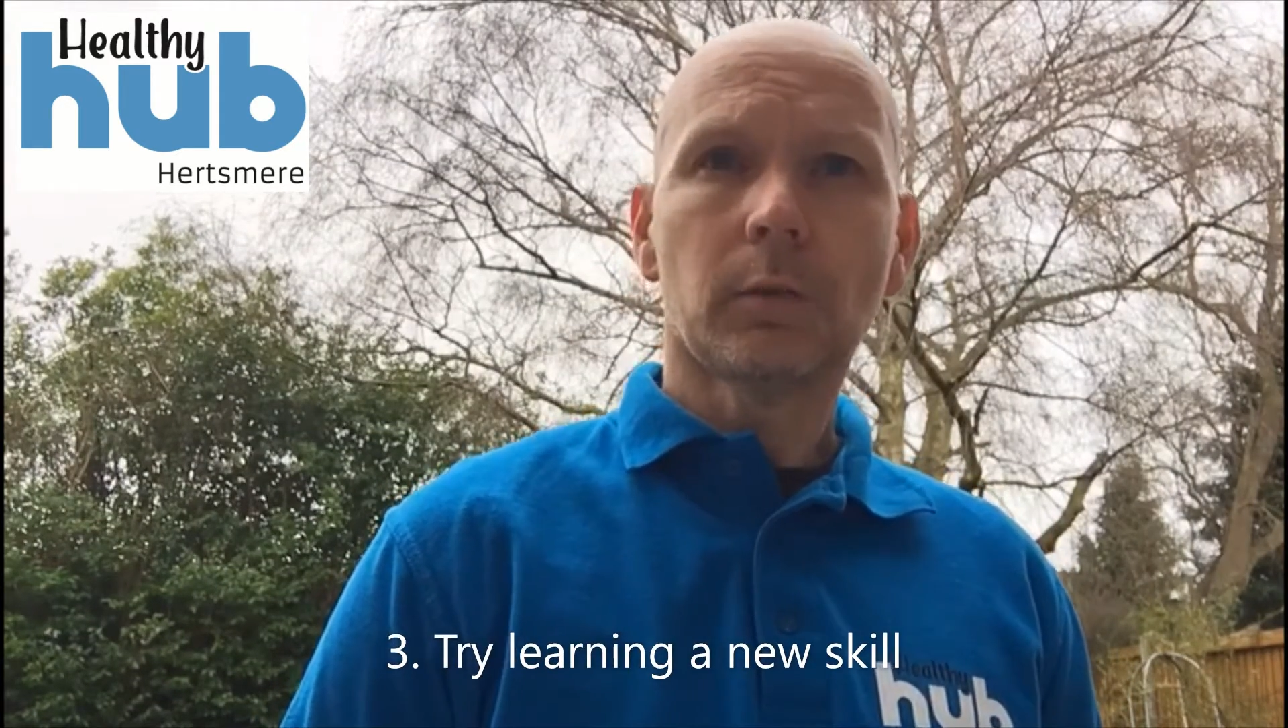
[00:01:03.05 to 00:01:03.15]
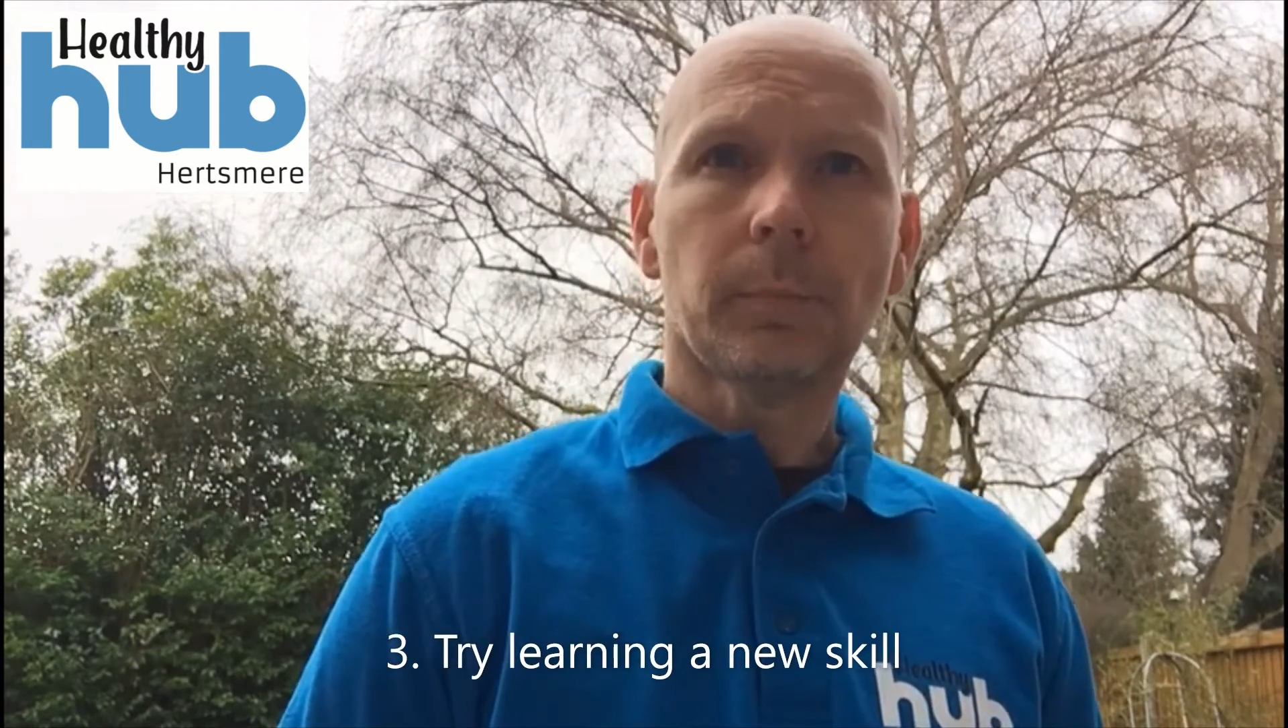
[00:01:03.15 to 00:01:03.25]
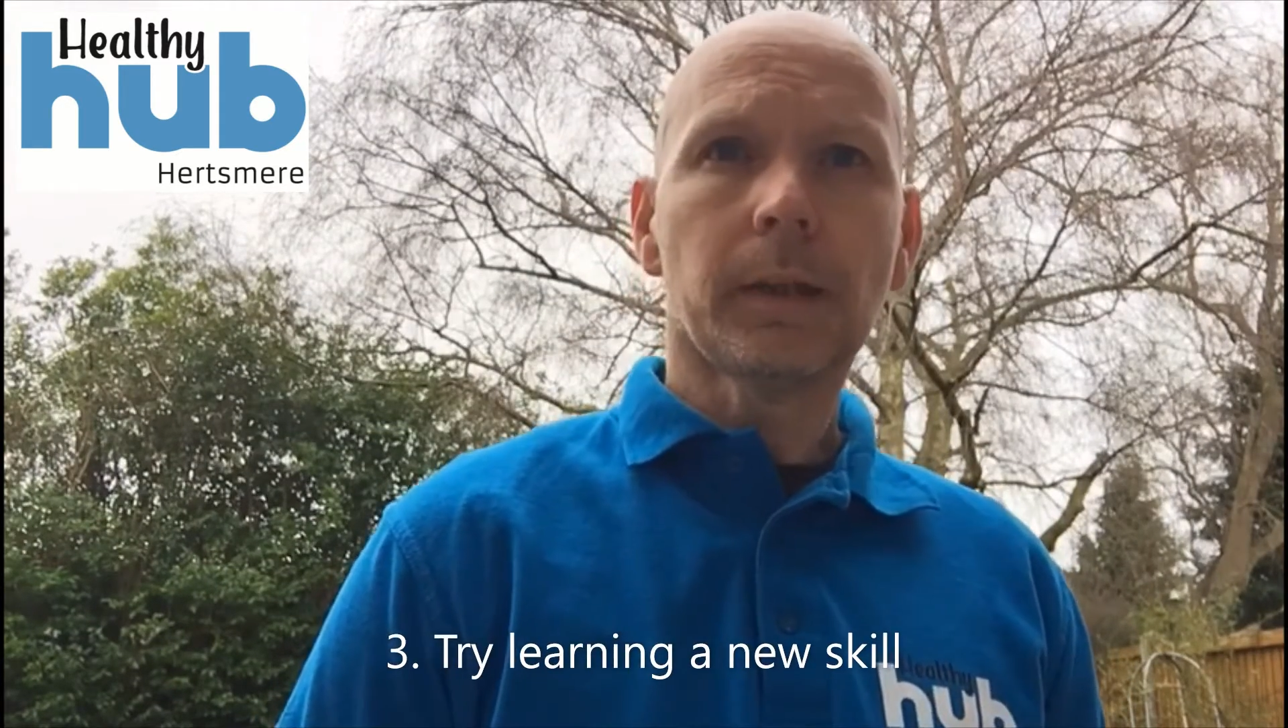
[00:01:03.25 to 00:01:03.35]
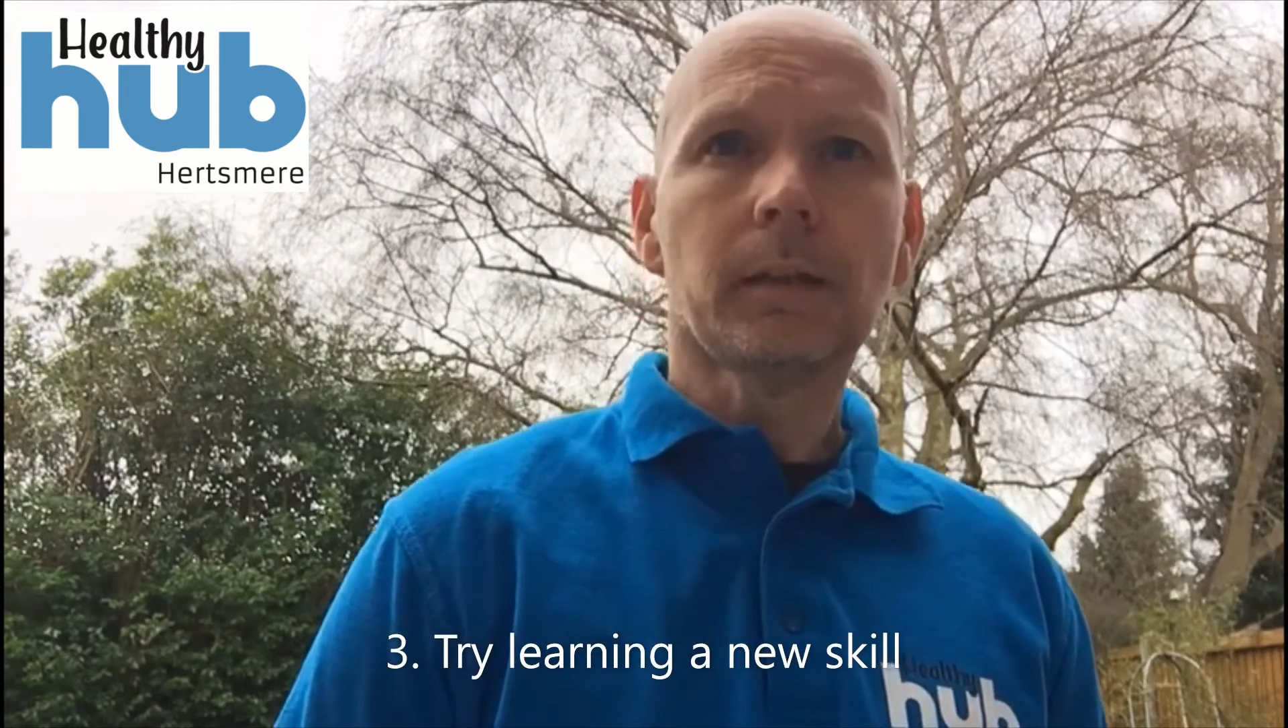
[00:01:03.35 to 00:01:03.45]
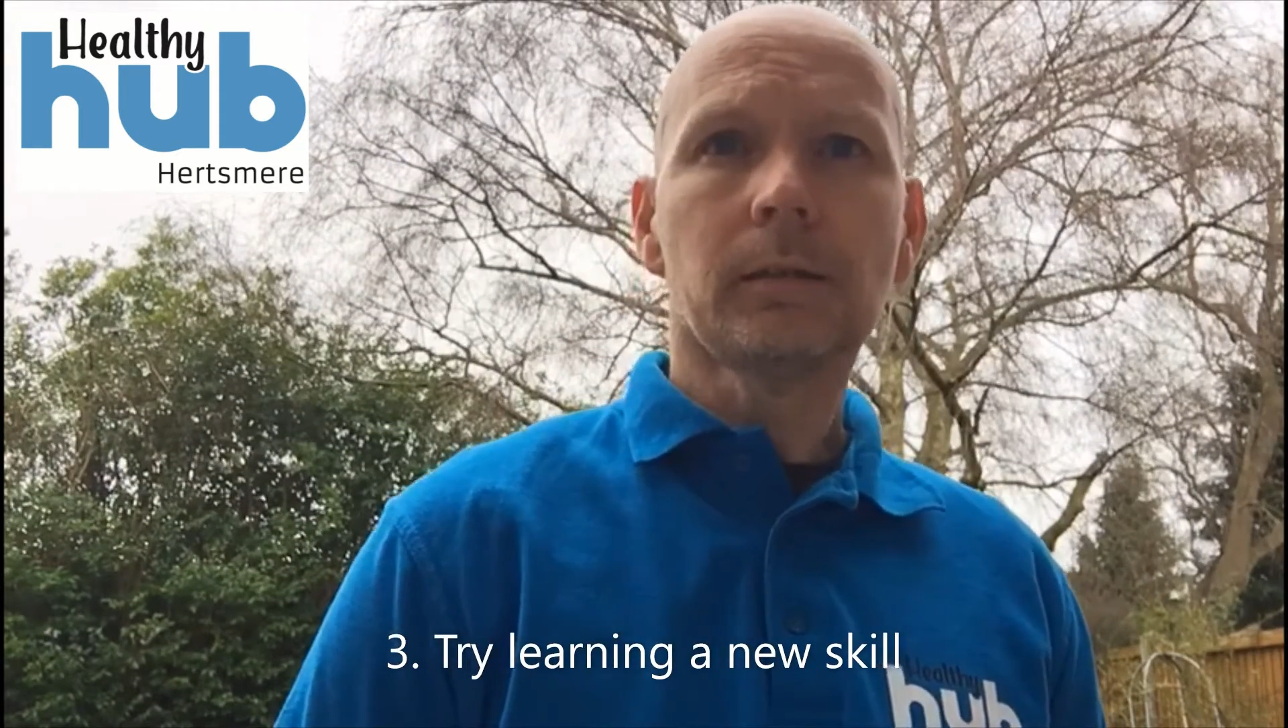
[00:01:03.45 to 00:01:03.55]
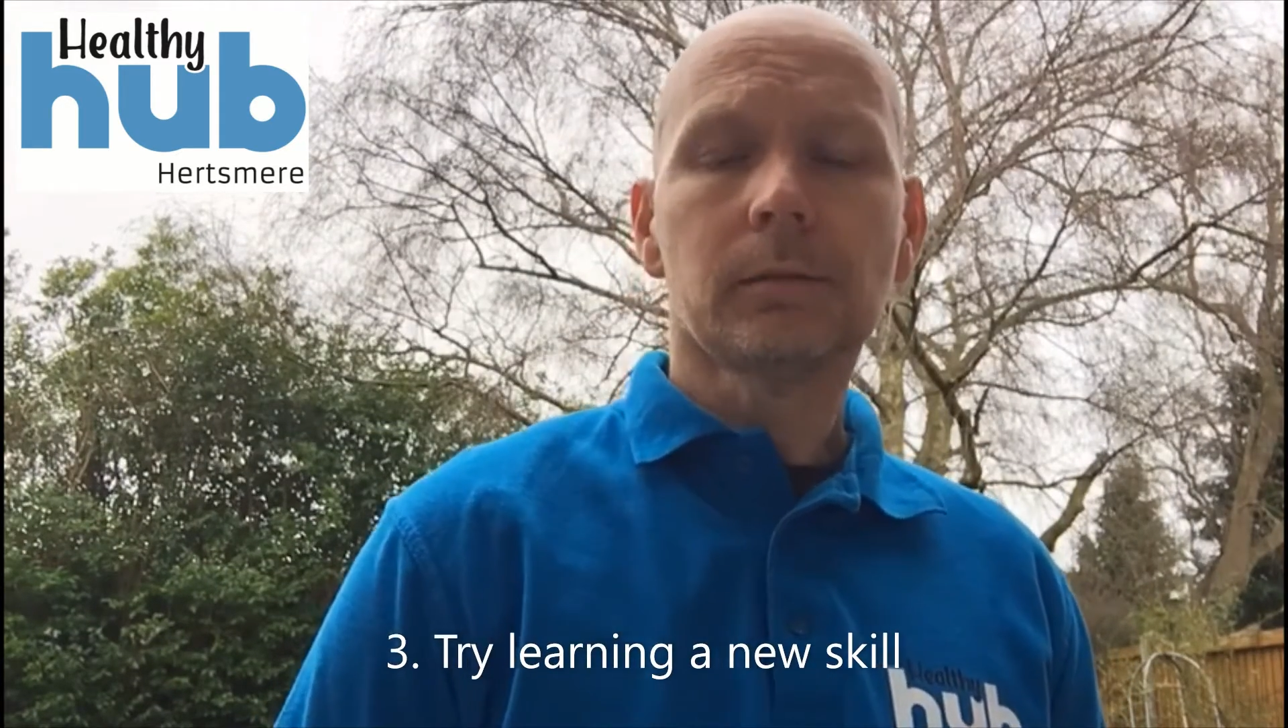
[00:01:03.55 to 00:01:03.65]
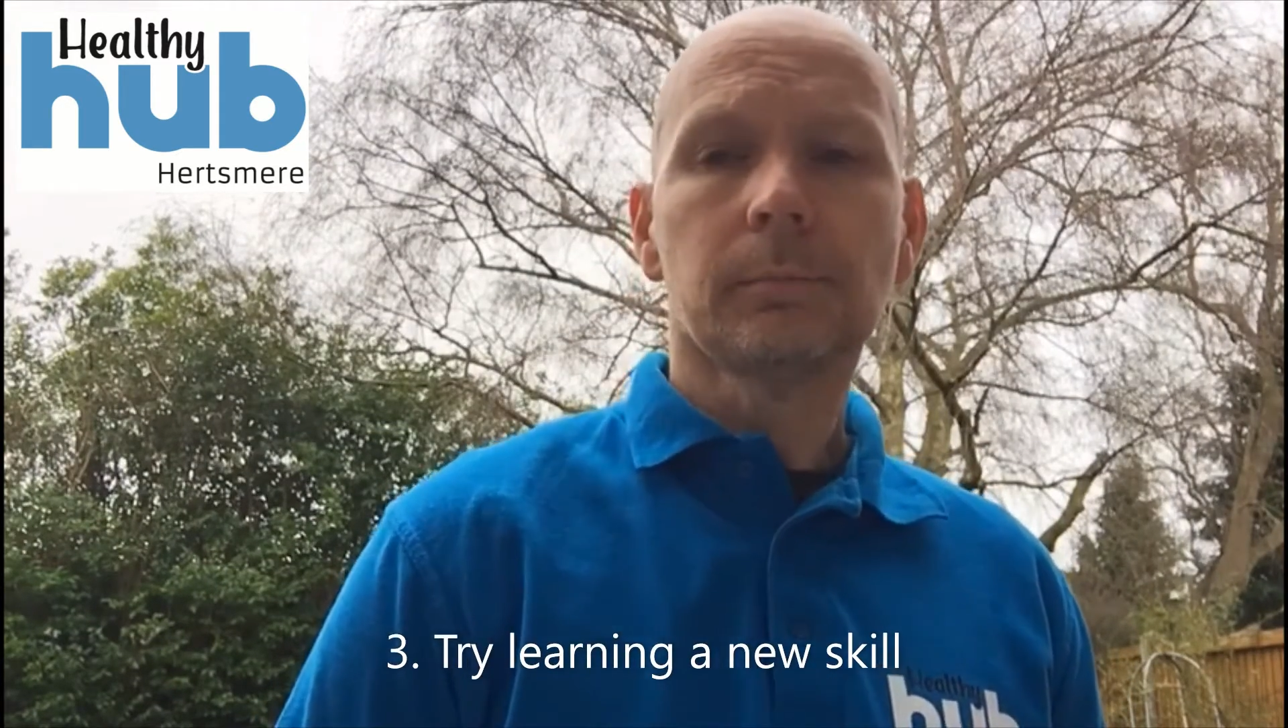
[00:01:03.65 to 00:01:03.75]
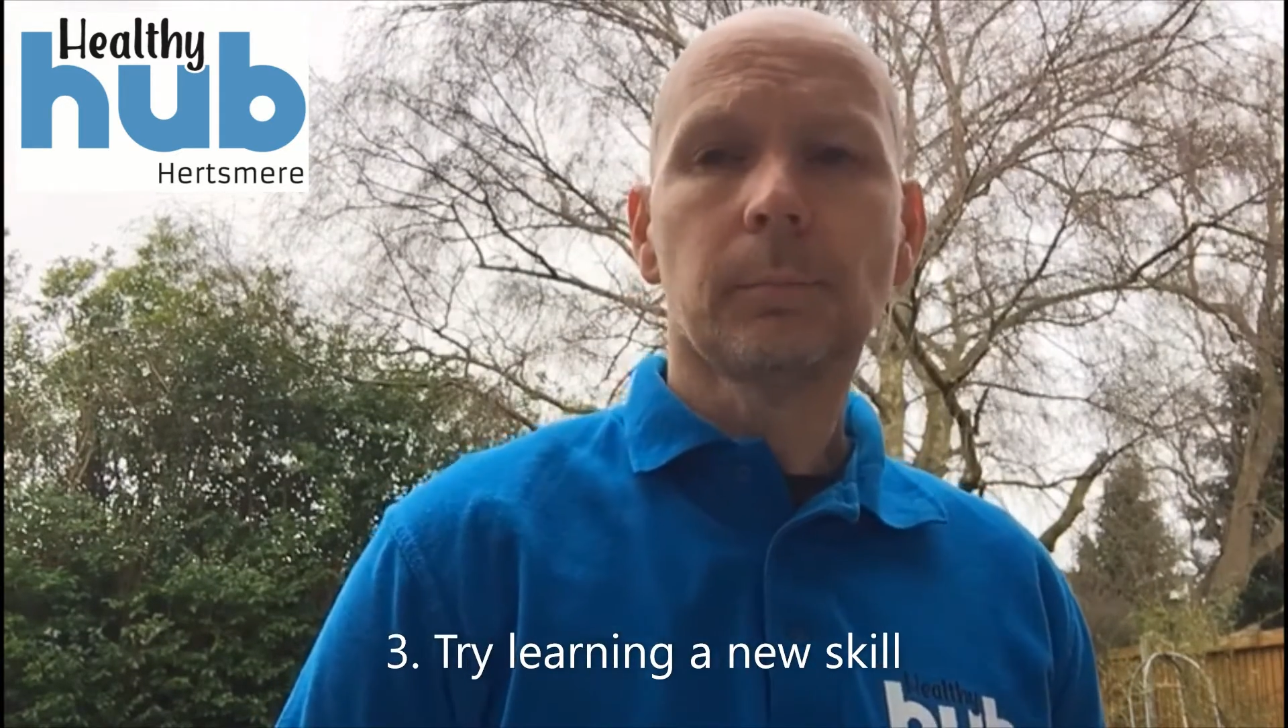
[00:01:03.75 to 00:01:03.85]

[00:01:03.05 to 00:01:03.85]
well-being